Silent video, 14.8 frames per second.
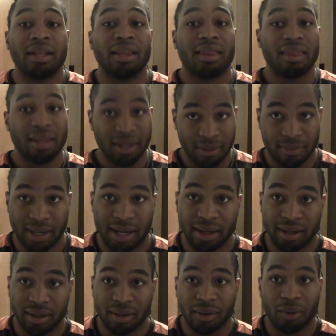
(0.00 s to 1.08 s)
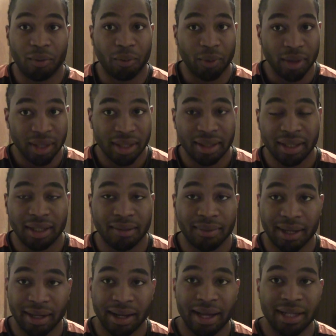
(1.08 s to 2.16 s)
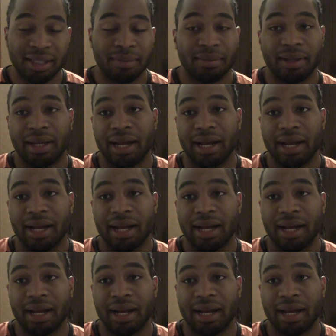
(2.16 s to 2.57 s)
think about it. Really think about an action plan,